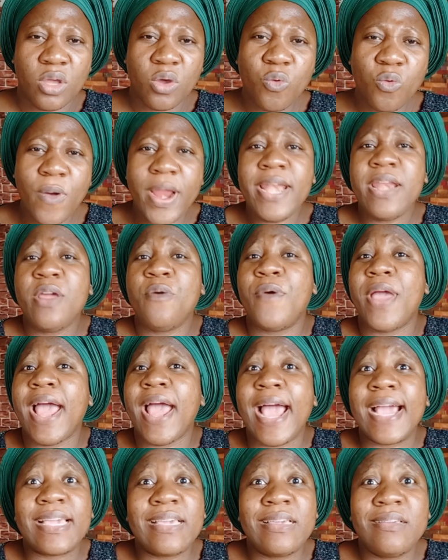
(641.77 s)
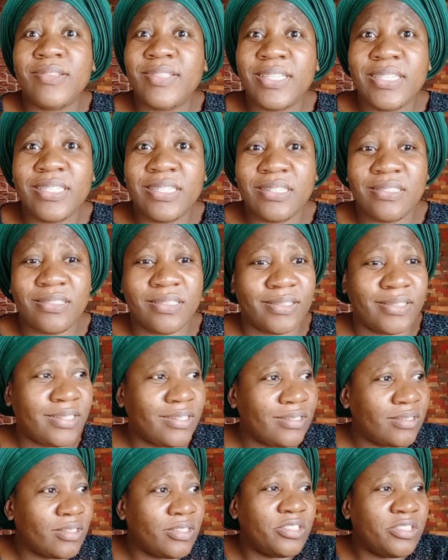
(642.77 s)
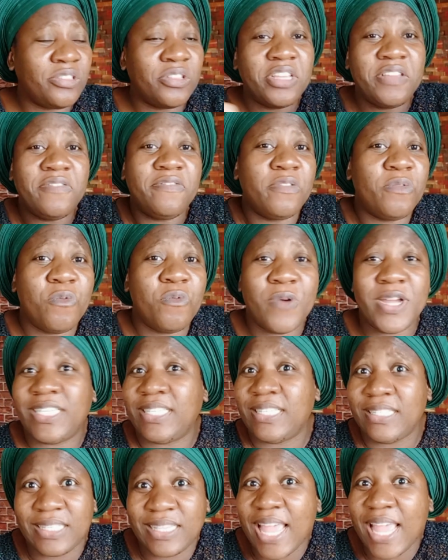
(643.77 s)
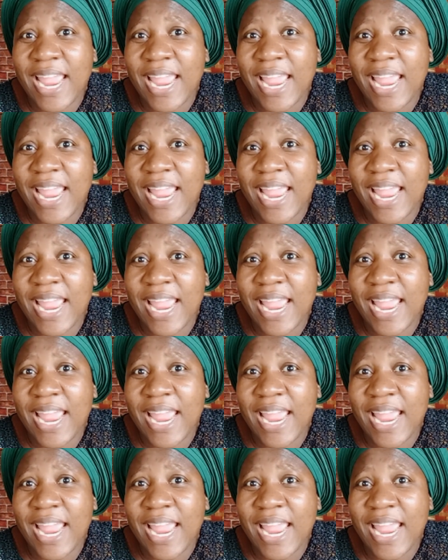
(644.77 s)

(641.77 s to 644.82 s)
When they were accusing Jesus, Jesus did not even waste his